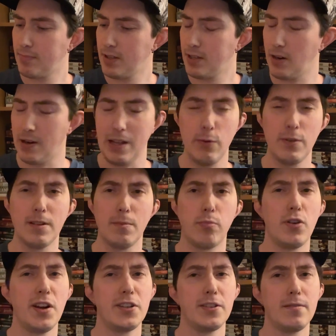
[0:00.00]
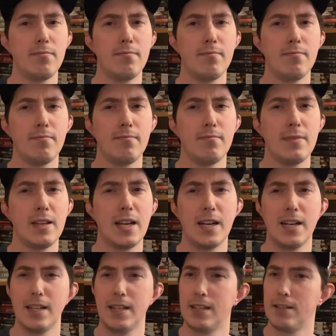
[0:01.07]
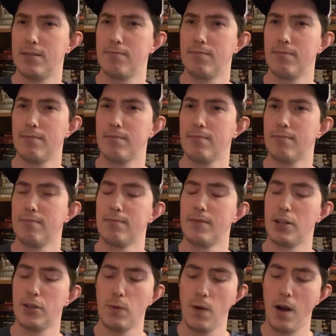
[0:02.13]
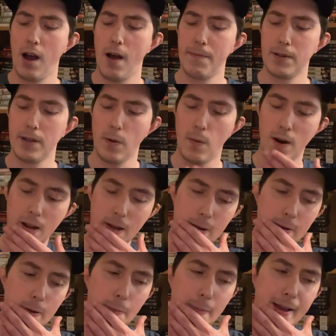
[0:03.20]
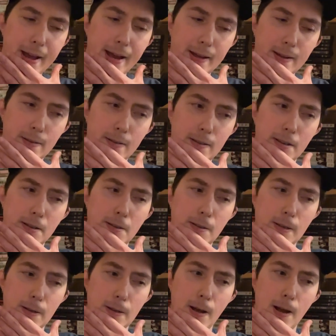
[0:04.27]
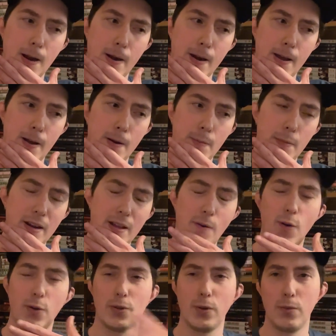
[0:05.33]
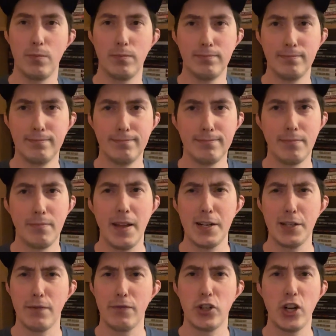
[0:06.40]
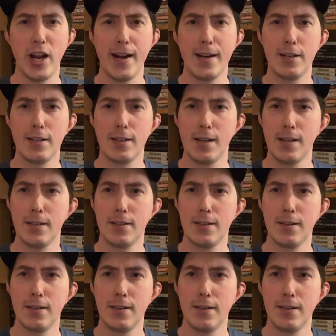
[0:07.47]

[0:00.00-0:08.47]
you know, he was in prison, and he's doesn't obviously want to go back since he's gotten out, but he also, things have changed since